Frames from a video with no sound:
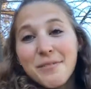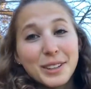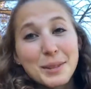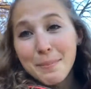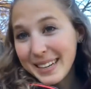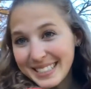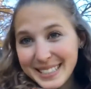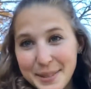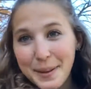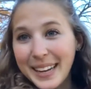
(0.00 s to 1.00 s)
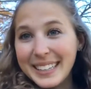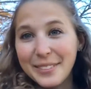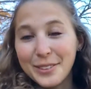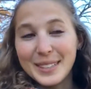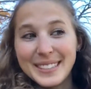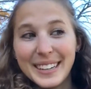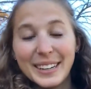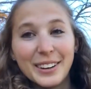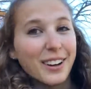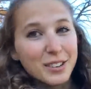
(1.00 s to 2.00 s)
It felt amazing to make a difference
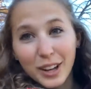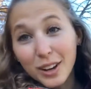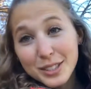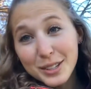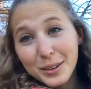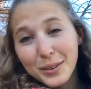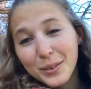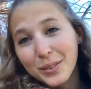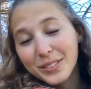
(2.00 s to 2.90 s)
and it also